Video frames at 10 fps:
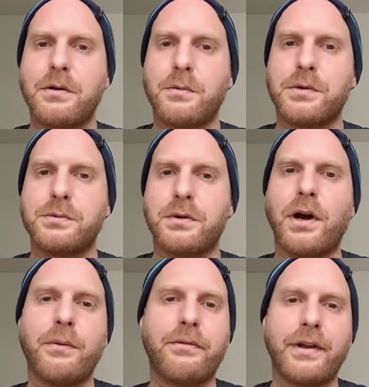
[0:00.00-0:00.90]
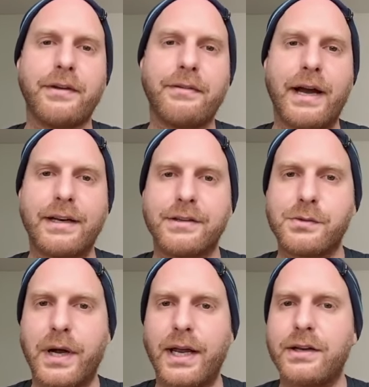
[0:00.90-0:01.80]
which will hopefully find
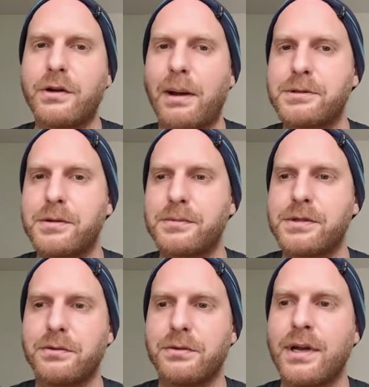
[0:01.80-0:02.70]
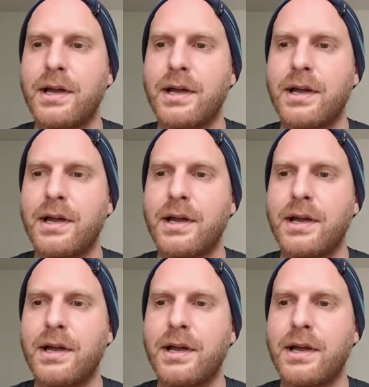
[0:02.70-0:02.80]
its way into upstream soon.